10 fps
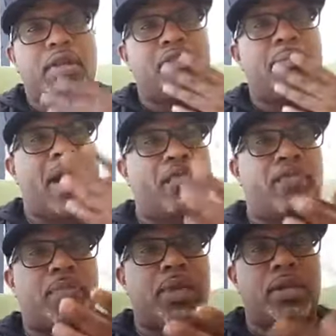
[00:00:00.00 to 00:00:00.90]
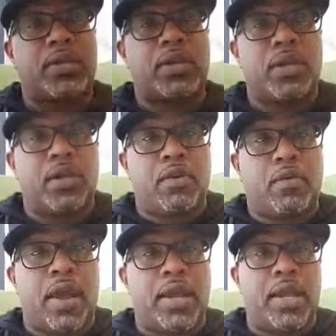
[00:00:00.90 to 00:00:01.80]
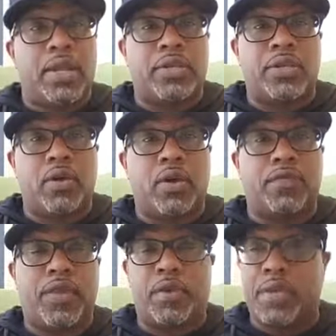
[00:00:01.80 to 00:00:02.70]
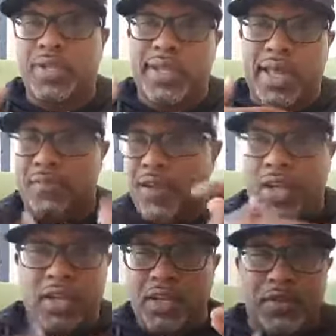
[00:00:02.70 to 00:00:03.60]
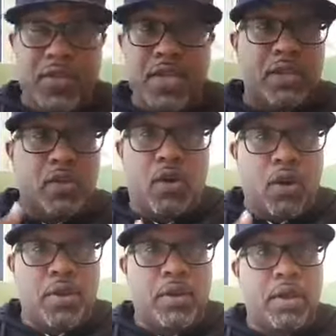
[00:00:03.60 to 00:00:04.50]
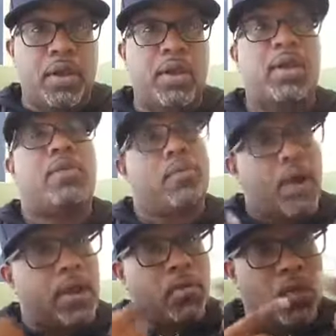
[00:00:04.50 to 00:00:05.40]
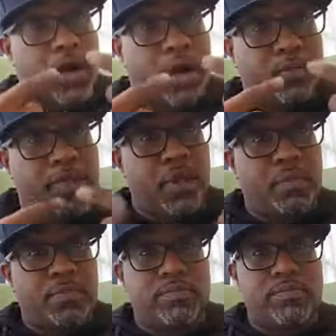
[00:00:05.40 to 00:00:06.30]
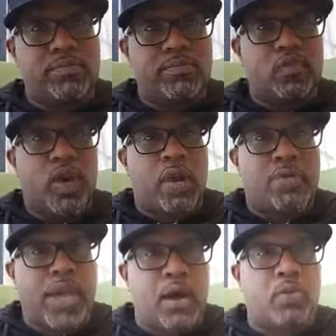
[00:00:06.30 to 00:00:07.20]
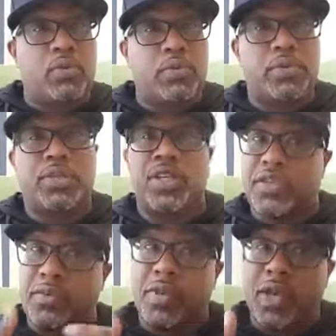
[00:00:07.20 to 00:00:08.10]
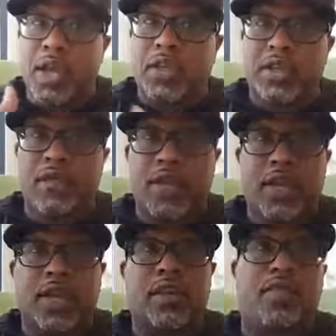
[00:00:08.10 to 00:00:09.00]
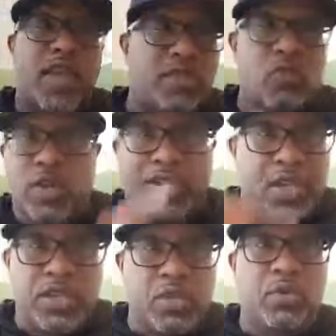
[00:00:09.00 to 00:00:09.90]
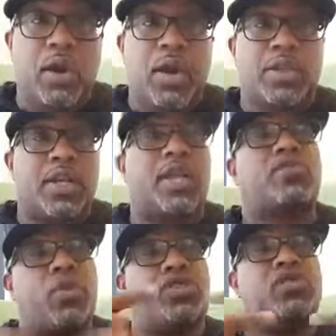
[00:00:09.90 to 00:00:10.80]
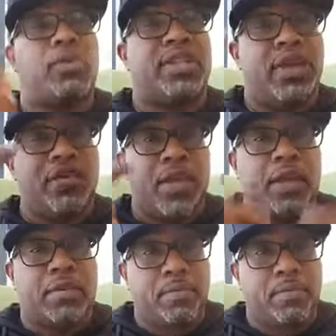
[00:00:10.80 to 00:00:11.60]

the mouth speaks, right? And so if there is a lot of negativity in your heart, right, what comes out tends to be negativity. And if that's what's in you, then that's what you'll live in,